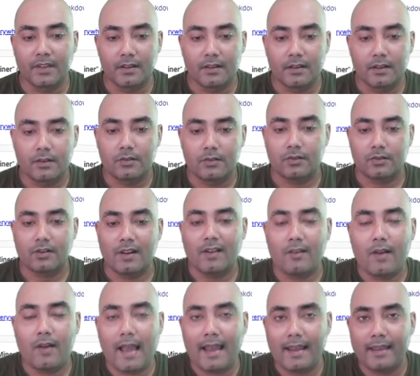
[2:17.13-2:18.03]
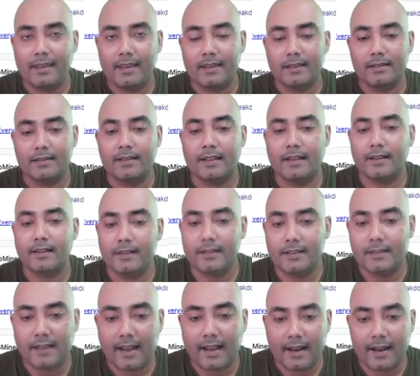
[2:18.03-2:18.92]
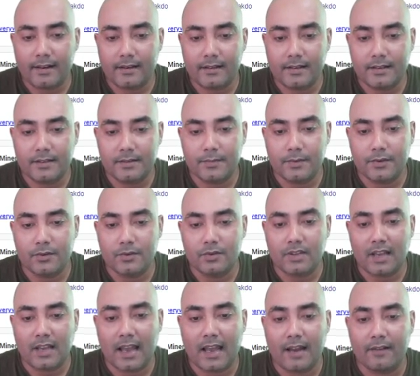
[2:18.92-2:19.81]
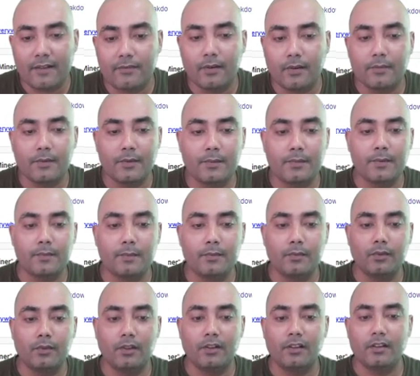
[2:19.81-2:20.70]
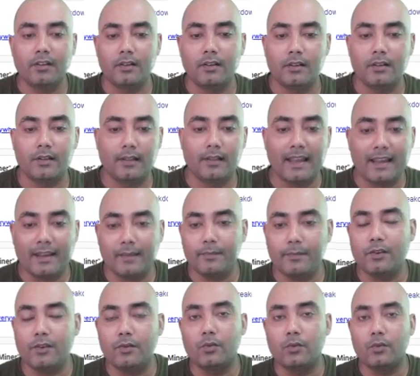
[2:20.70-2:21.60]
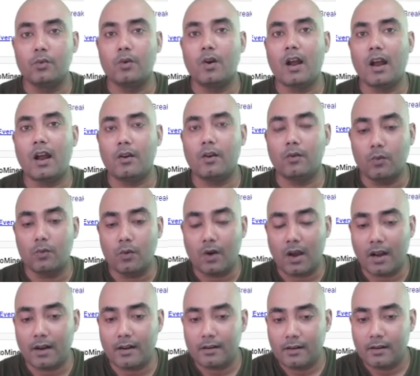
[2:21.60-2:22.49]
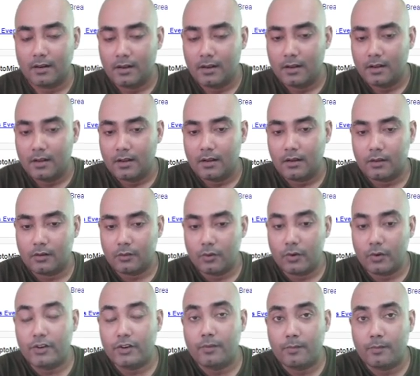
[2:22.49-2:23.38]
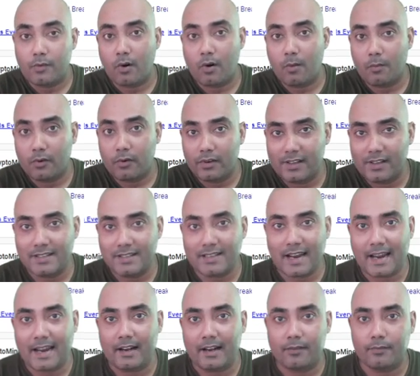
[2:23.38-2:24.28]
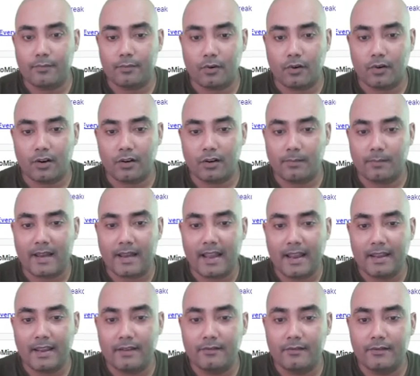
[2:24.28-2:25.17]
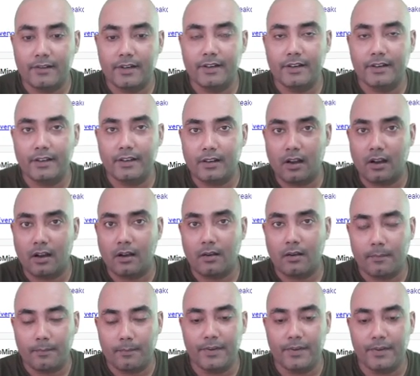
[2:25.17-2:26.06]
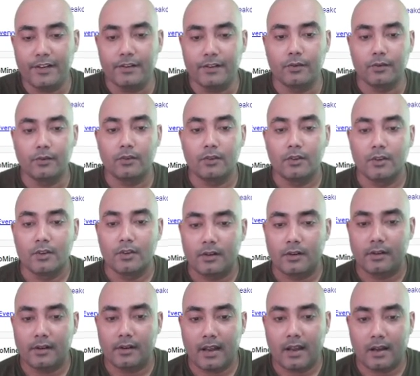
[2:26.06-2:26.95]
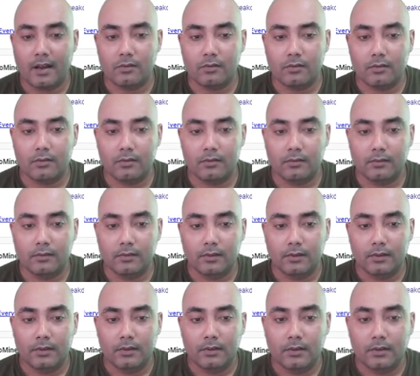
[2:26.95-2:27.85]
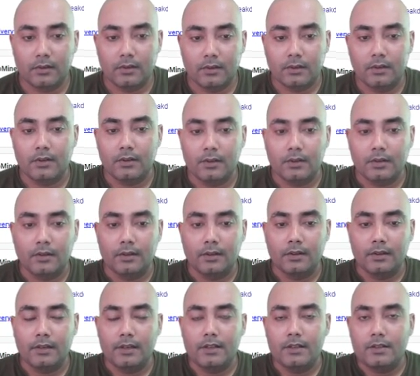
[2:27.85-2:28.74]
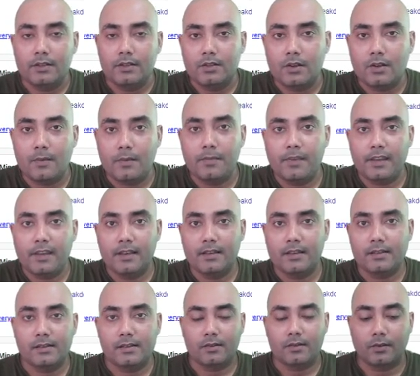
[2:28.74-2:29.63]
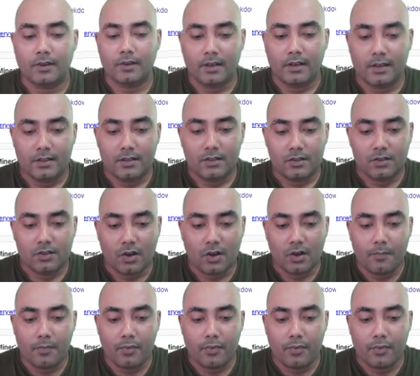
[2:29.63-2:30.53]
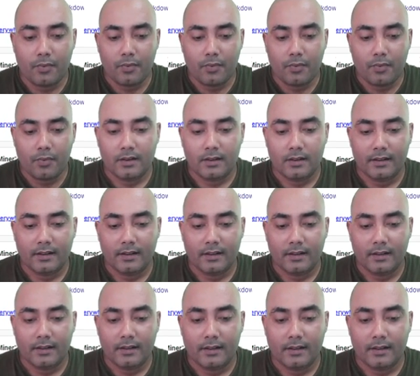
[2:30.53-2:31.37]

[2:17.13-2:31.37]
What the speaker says: so now I guess that these views are from the people like me who are going to promote this kind of product by creating a video. Now in some case, okay, in some product that are